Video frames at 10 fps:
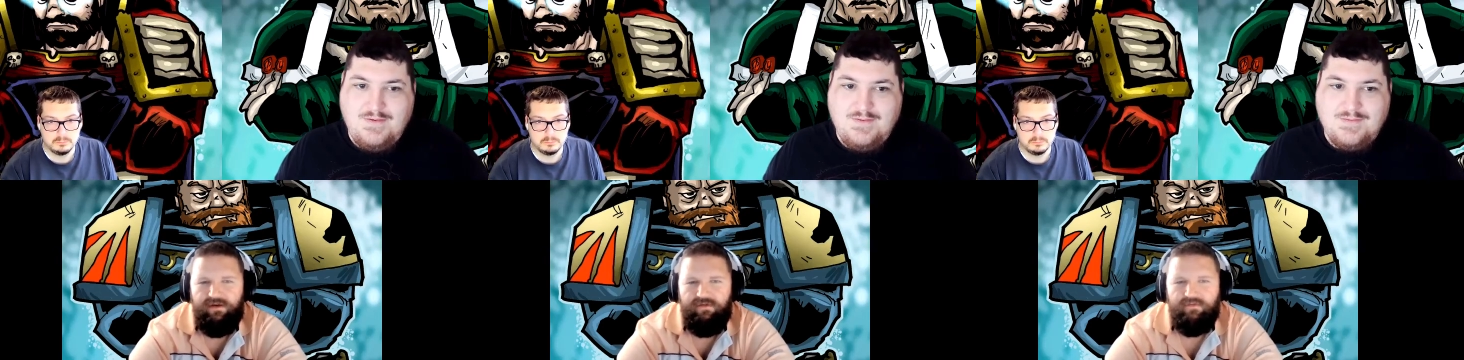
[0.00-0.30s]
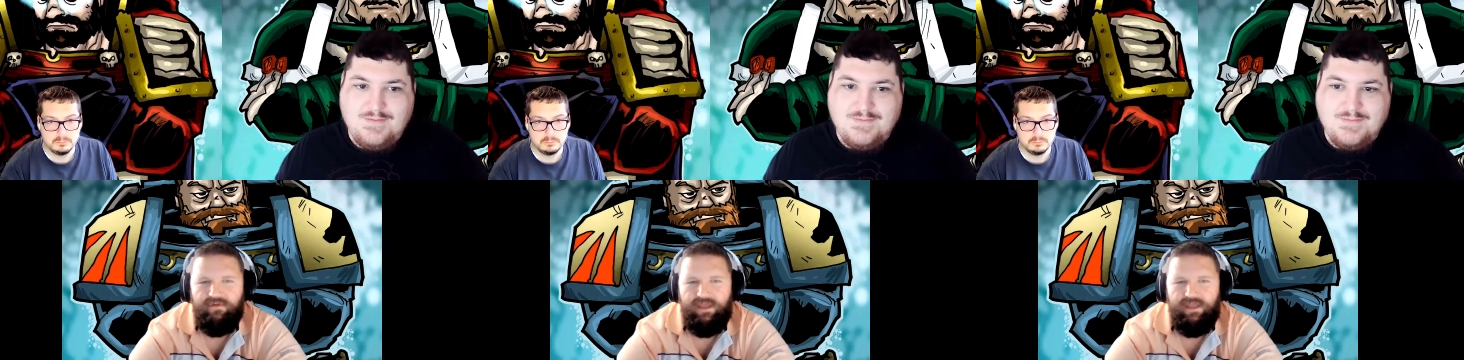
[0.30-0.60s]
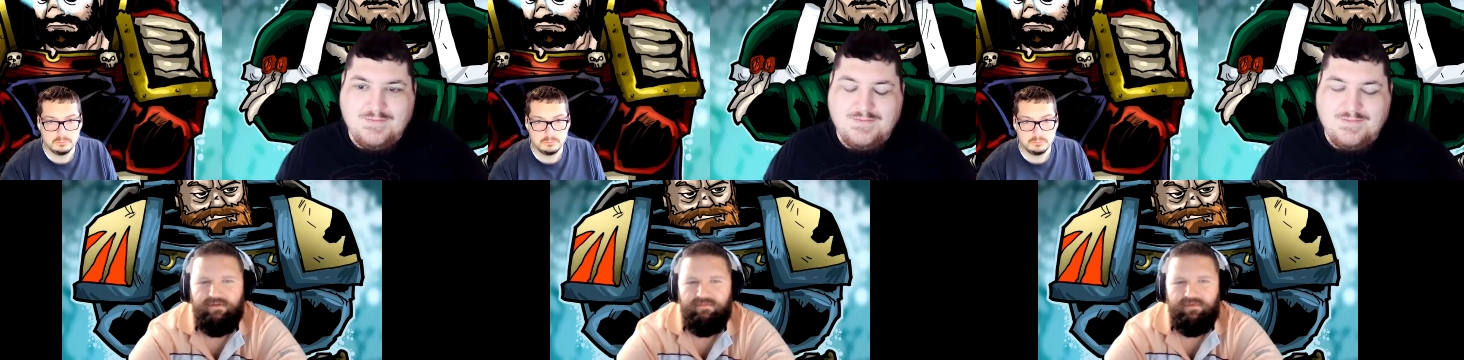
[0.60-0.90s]
Speaker 1: and
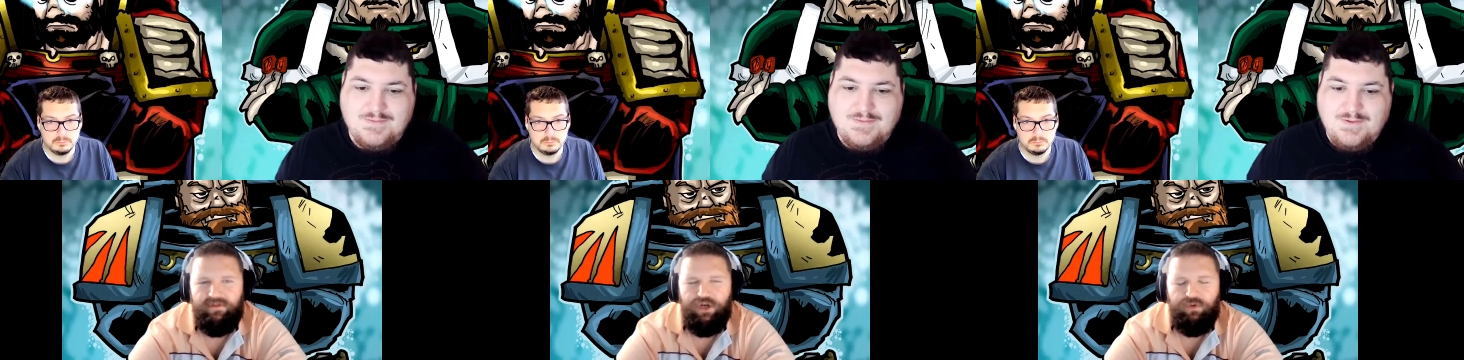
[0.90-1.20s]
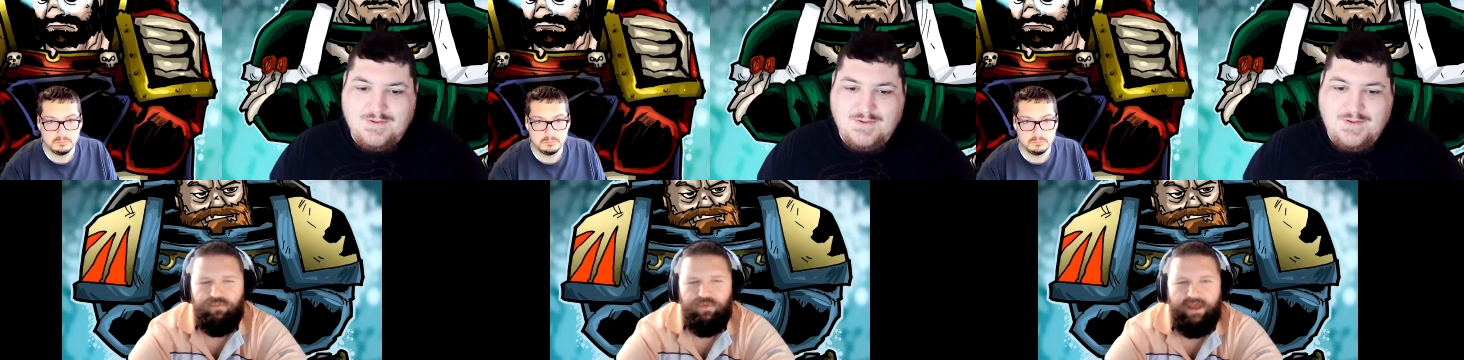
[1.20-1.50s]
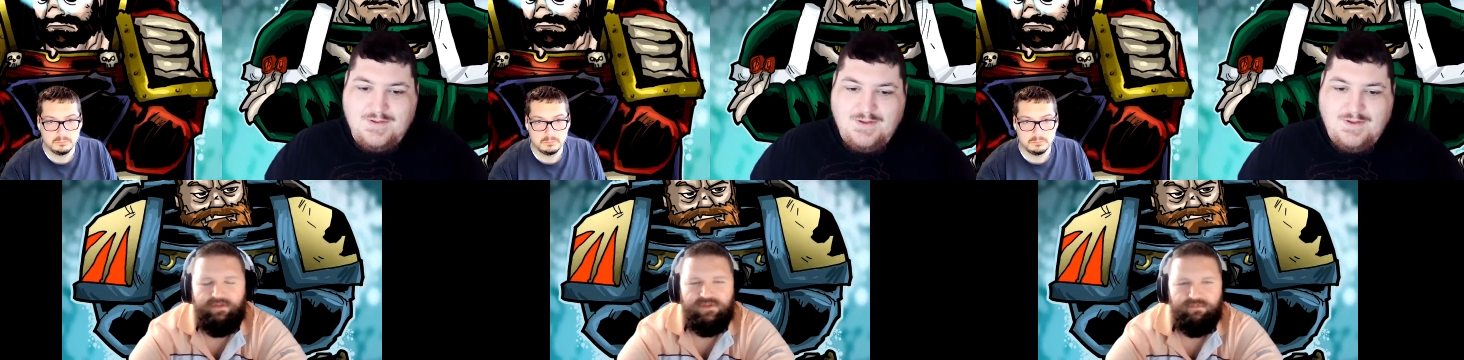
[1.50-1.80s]
you know, add
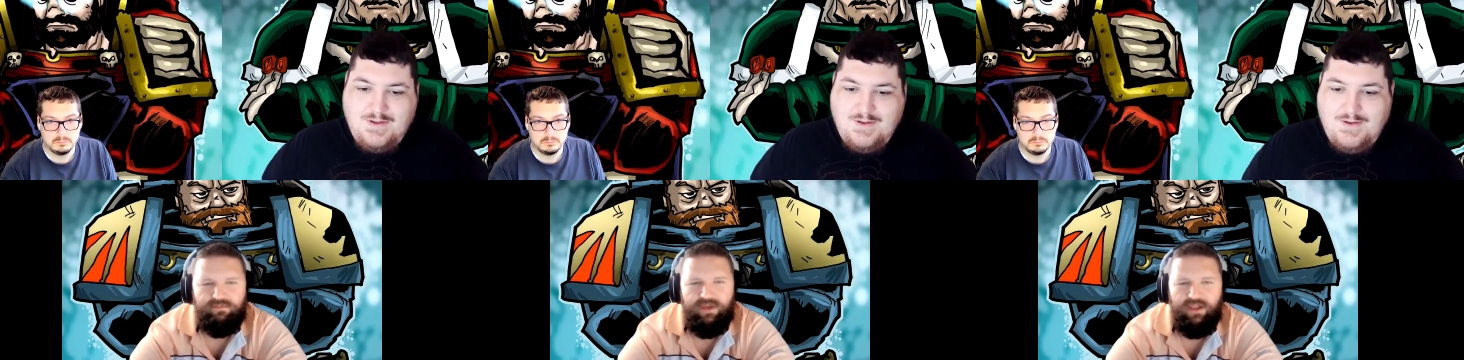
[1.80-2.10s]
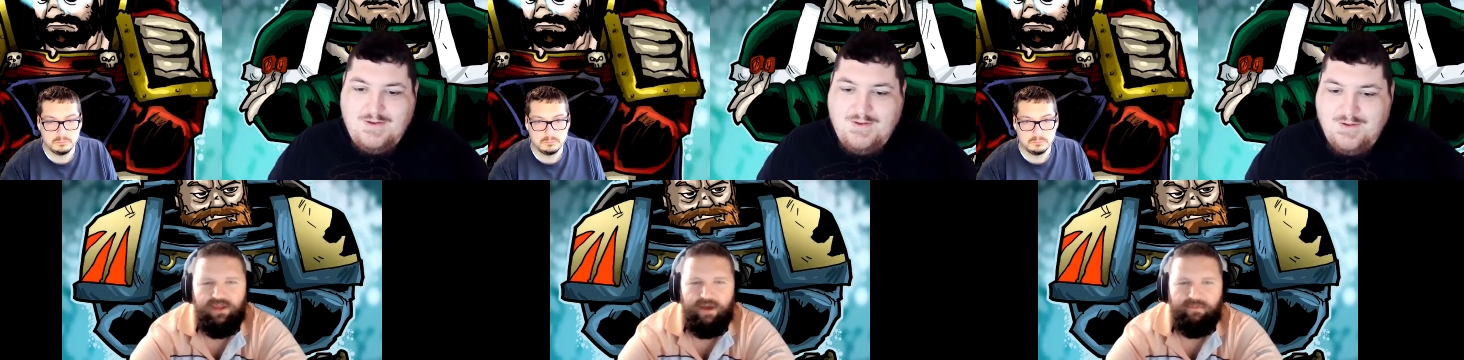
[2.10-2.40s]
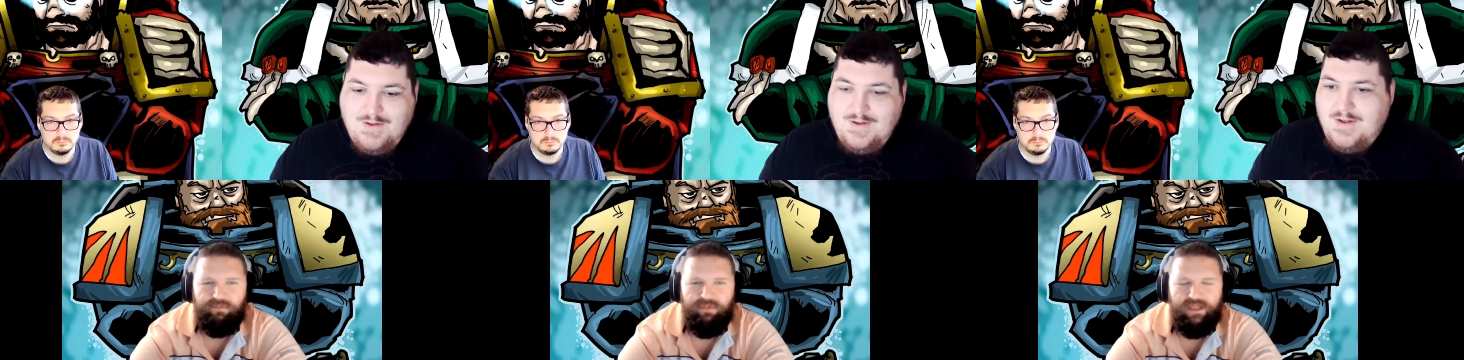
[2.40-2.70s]
some helicopter
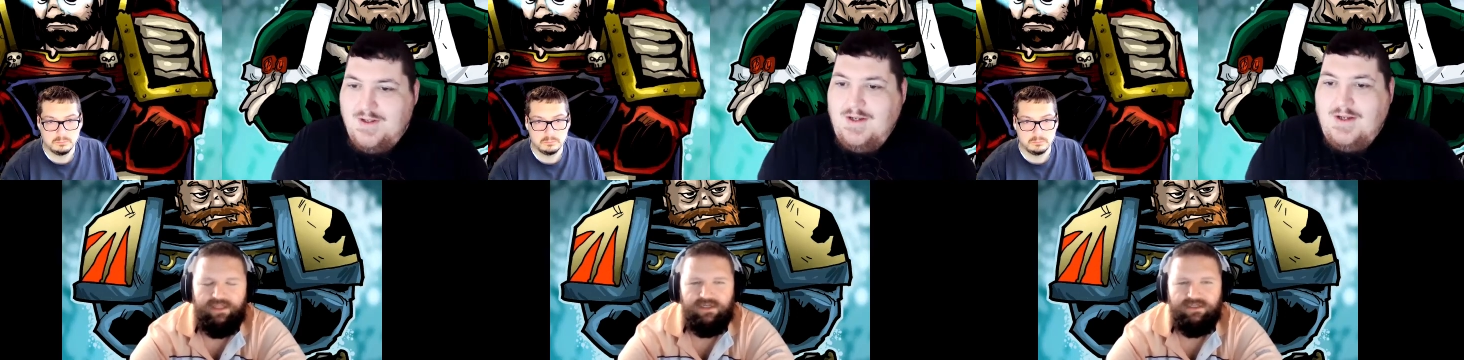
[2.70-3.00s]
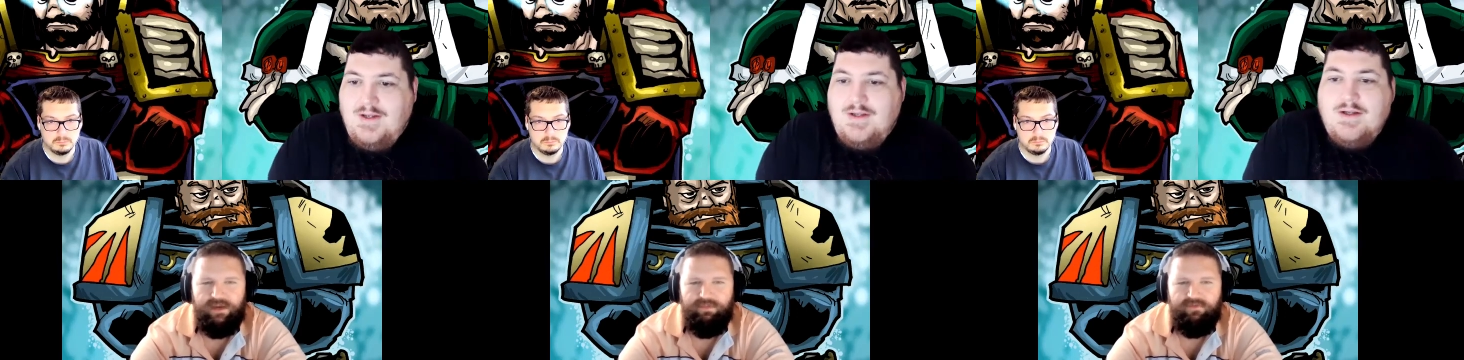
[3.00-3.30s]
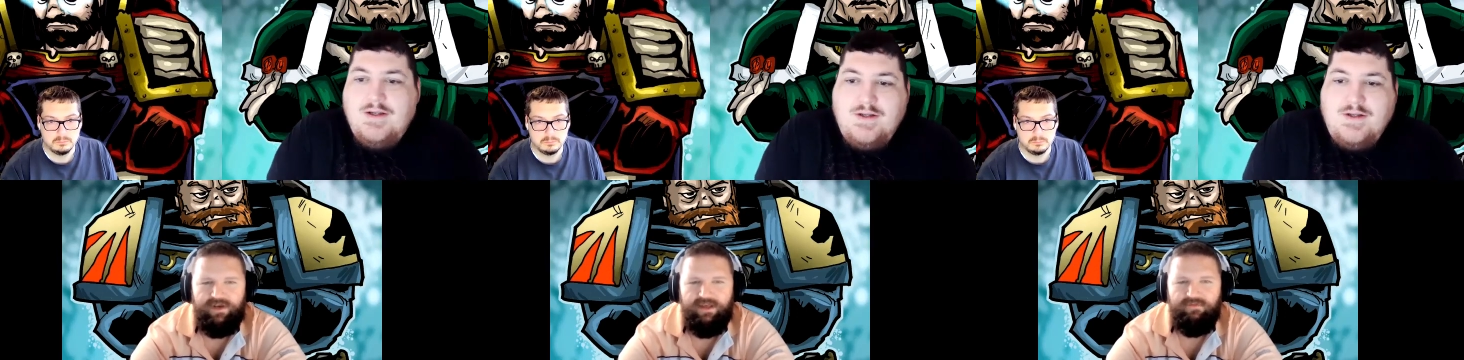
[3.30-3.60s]
blades on top of a
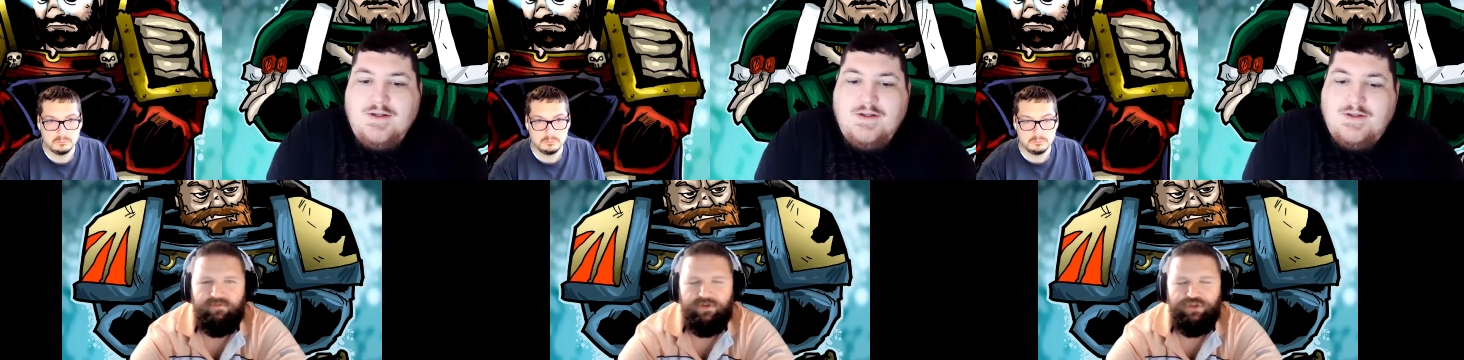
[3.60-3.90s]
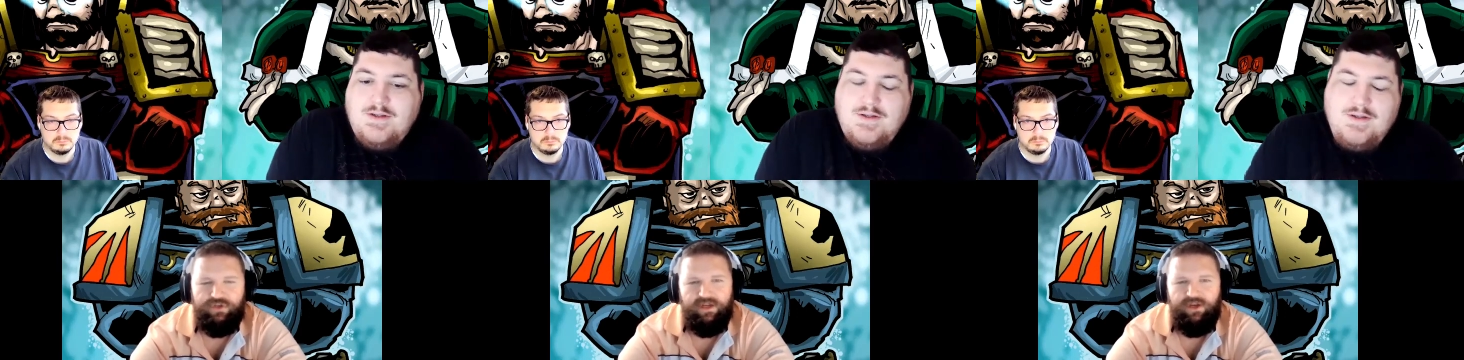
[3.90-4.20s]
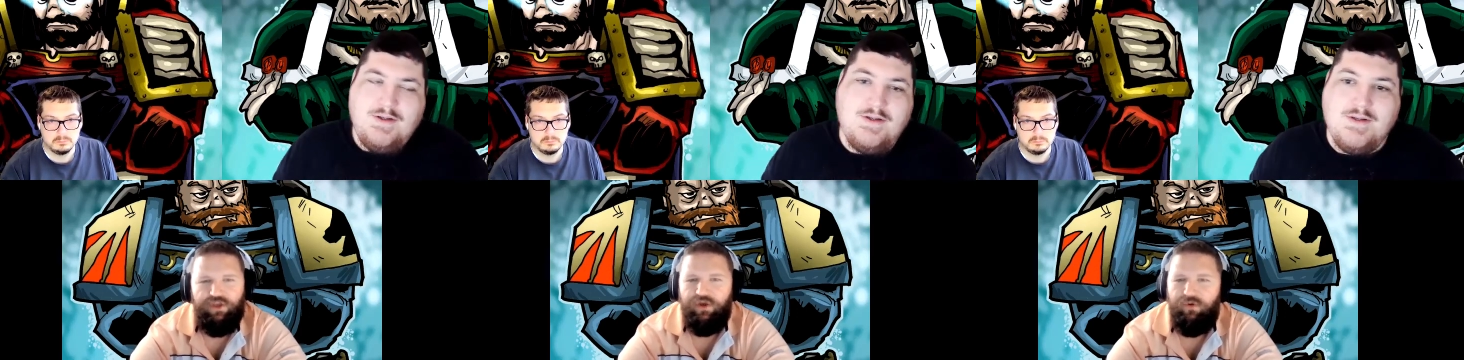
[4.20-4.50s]
devilfish, and there you go,
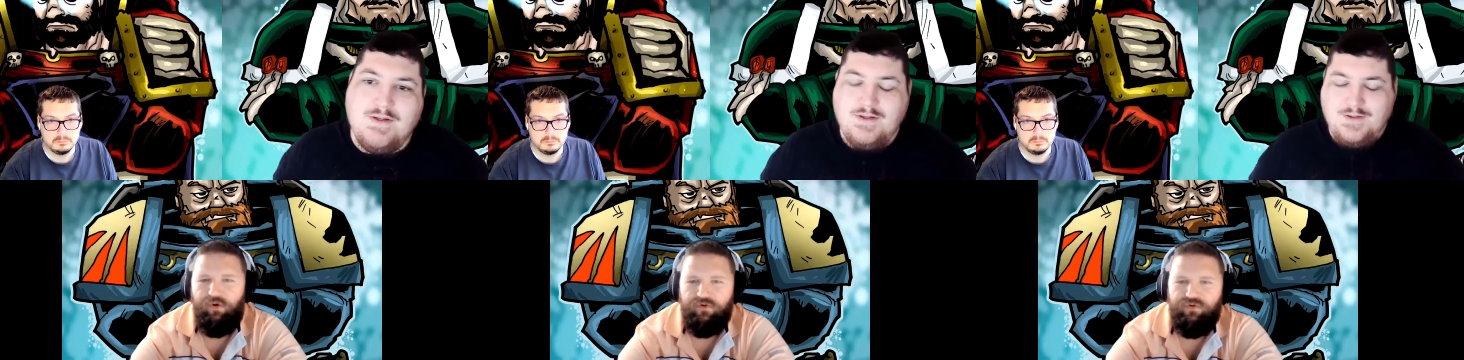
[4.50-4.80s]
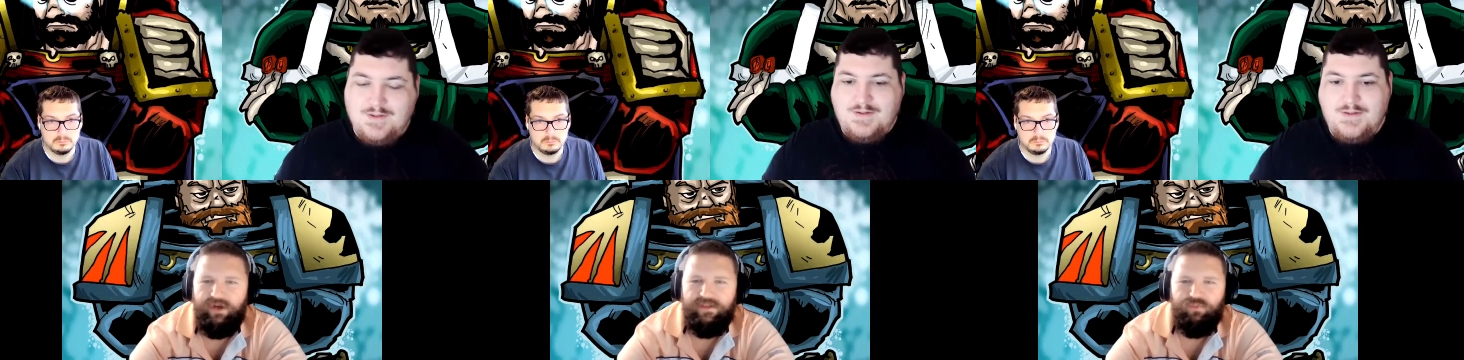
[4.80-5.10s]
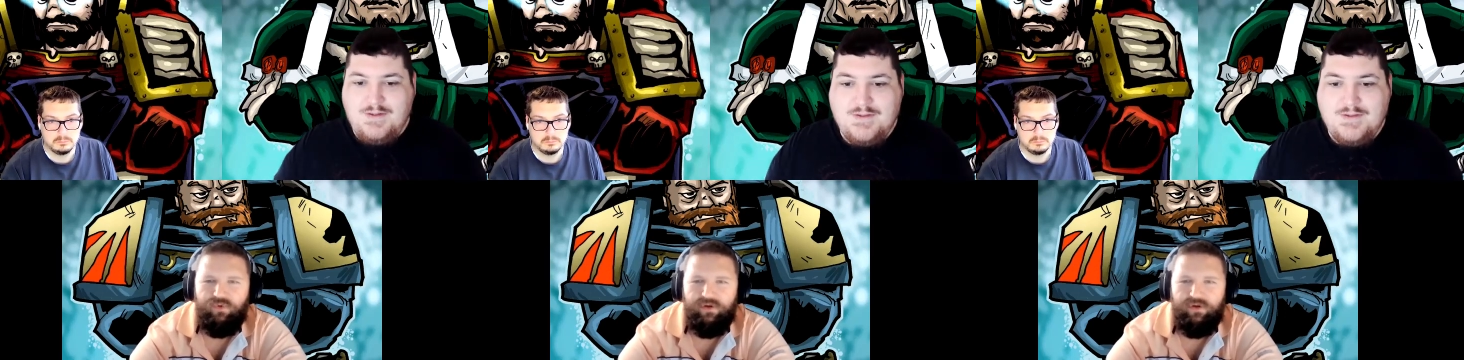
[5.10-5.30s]
orc transport.